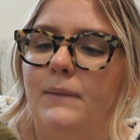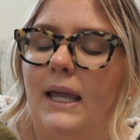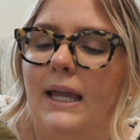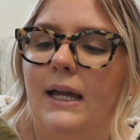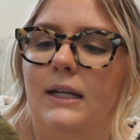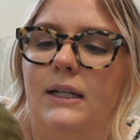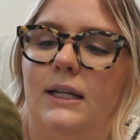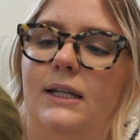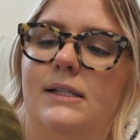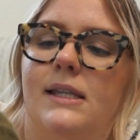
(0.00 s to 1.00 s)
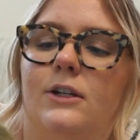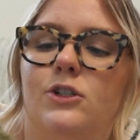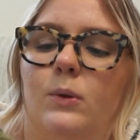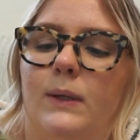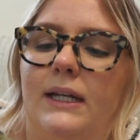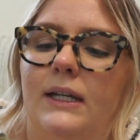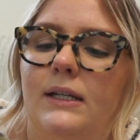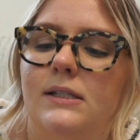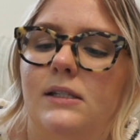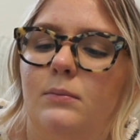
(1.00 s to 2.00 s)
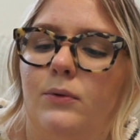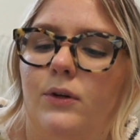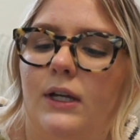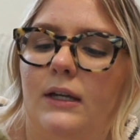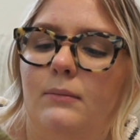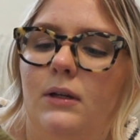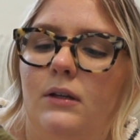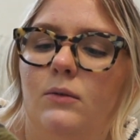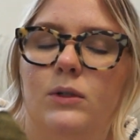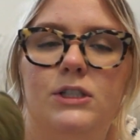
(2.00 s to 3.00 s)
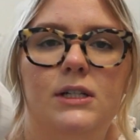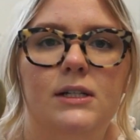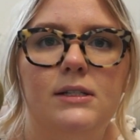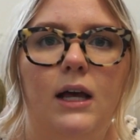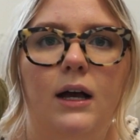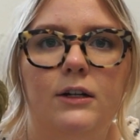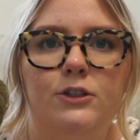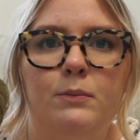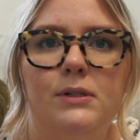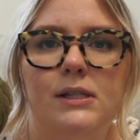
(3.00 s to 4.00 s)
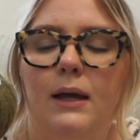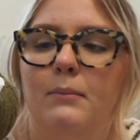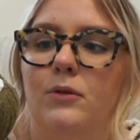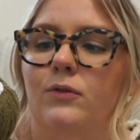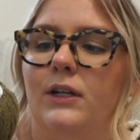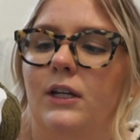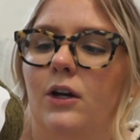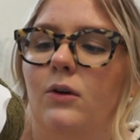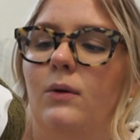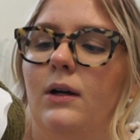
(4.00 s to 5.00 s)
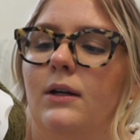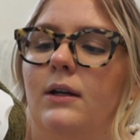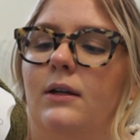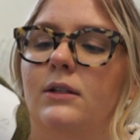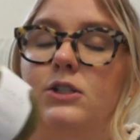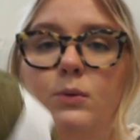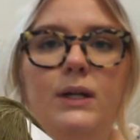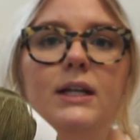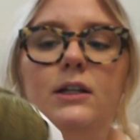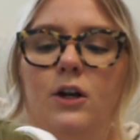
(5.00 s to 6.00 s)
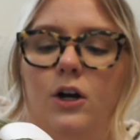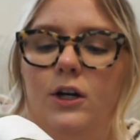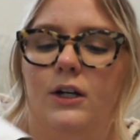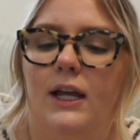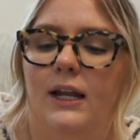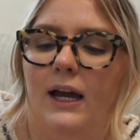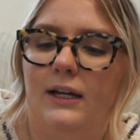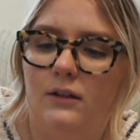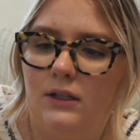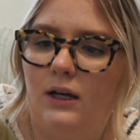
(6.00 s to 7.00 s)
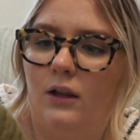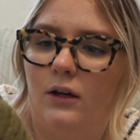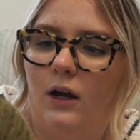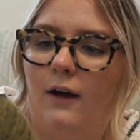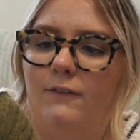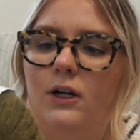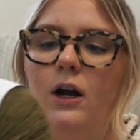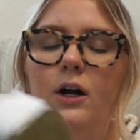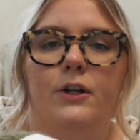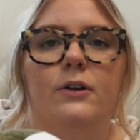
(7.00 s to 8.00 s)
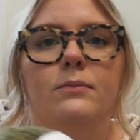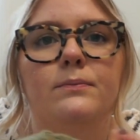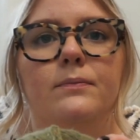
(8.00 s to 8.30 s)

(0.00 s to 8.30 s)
and it is their Tweed Supreme, which is 100% merino tweed yarn, and I got the color Avocado.